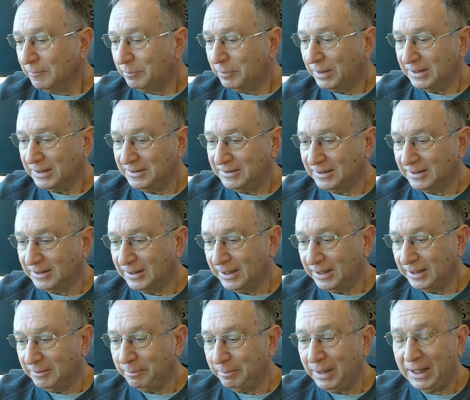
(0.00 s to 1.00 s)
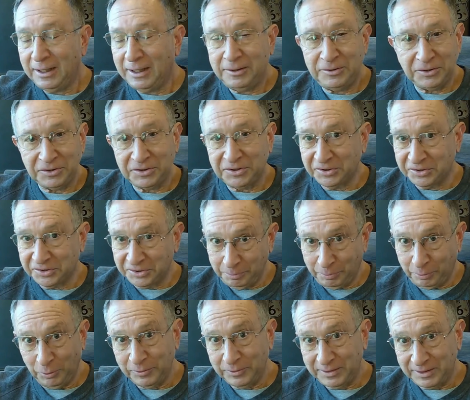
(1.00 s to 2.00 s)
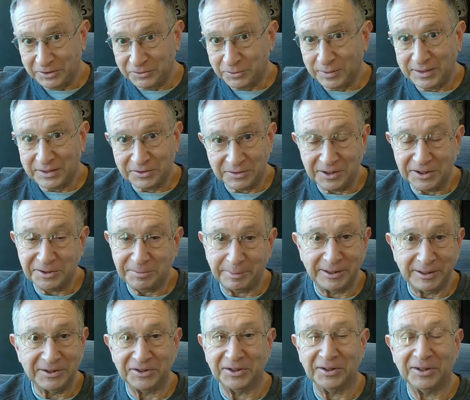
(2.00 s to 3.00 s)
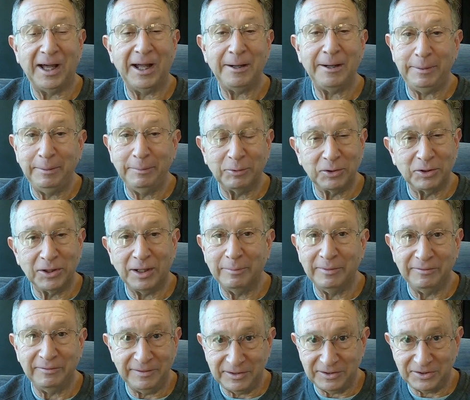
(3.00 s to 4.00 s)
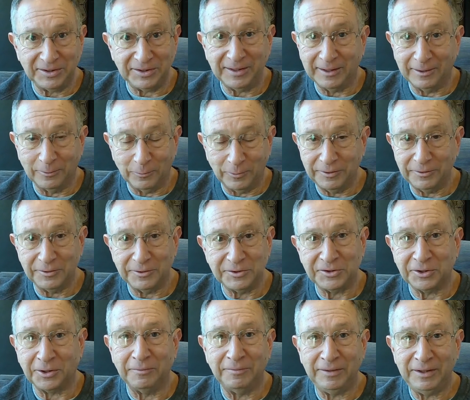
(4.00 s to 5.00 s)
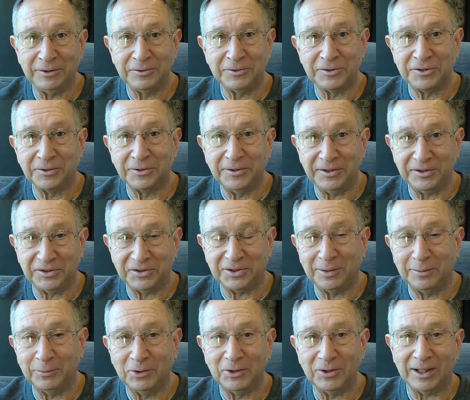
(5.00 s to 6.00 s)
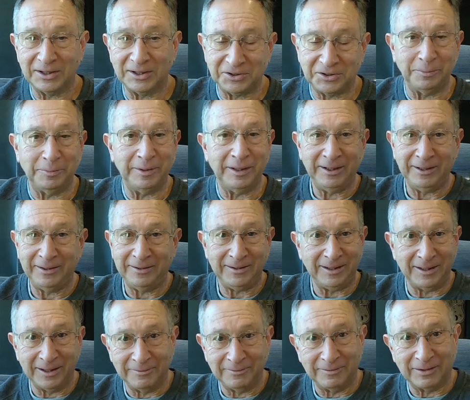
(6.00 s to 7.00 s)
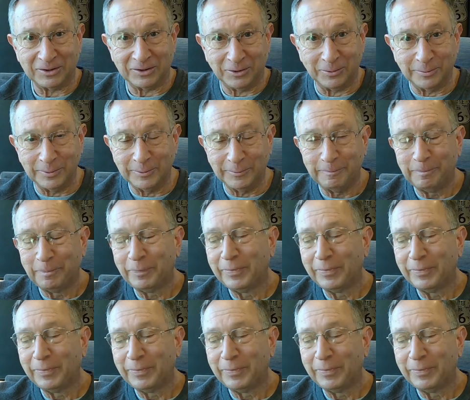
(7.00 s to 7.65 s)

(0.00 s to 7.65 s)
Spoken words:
But it manages to support these restaurants because a lot of people come and visit there, whether it's RVers during the summer, not so many at the end of October,